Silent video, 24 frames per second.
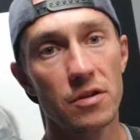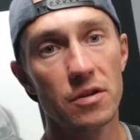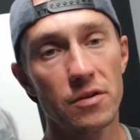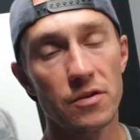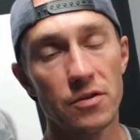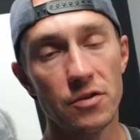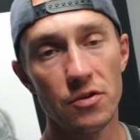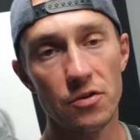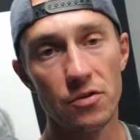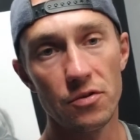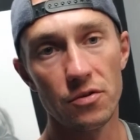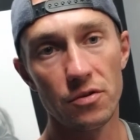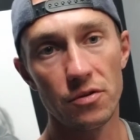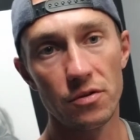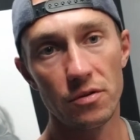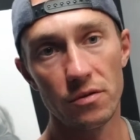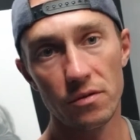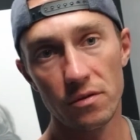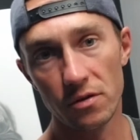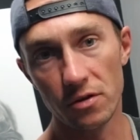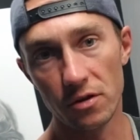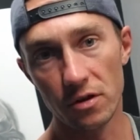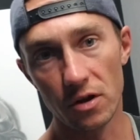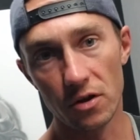you
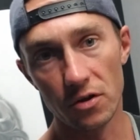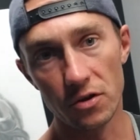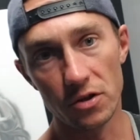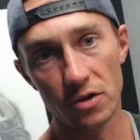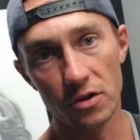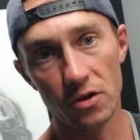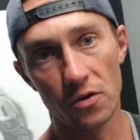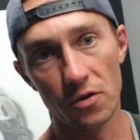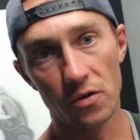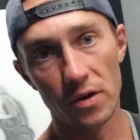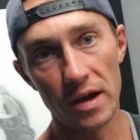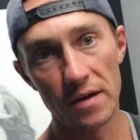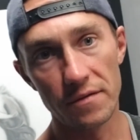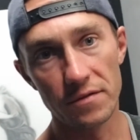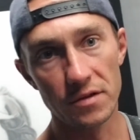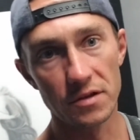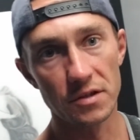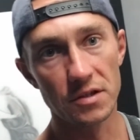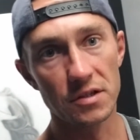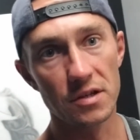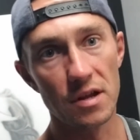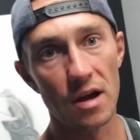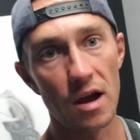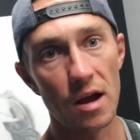don't have to
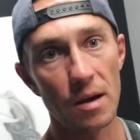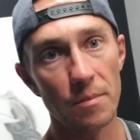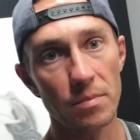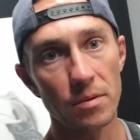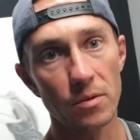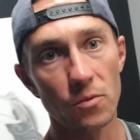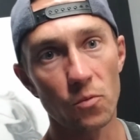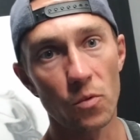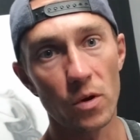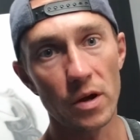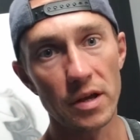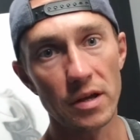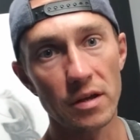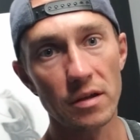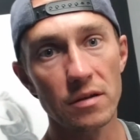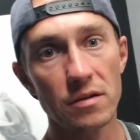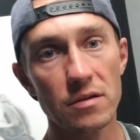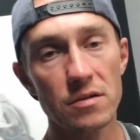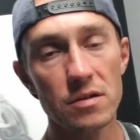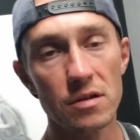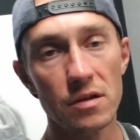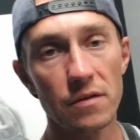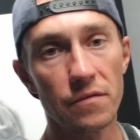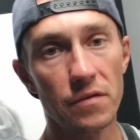stop and wait
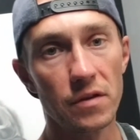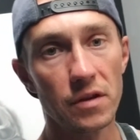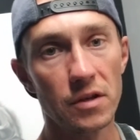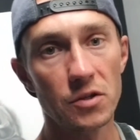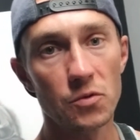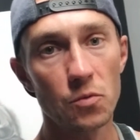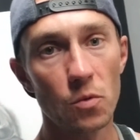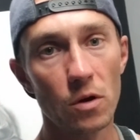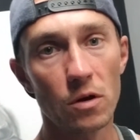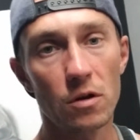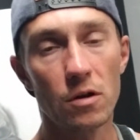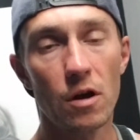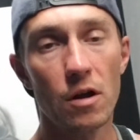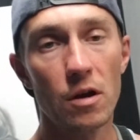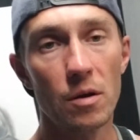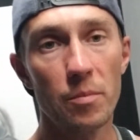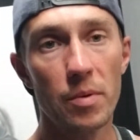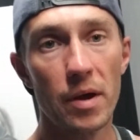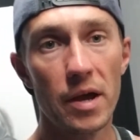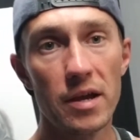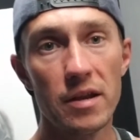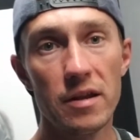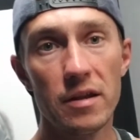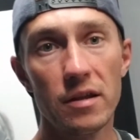to finish working on a
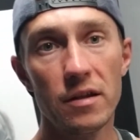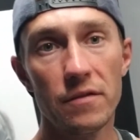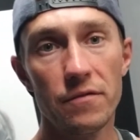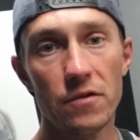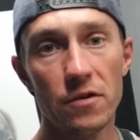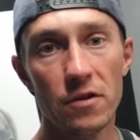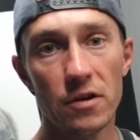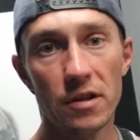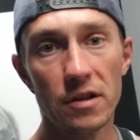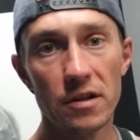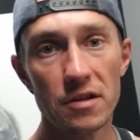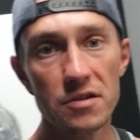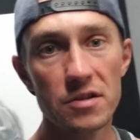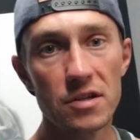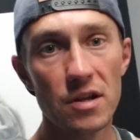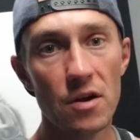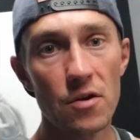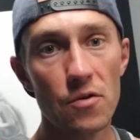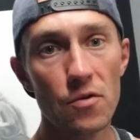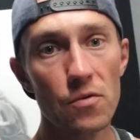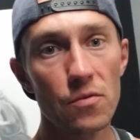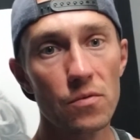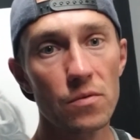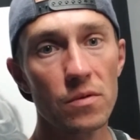painting. If you're in the
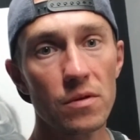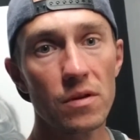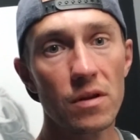zone,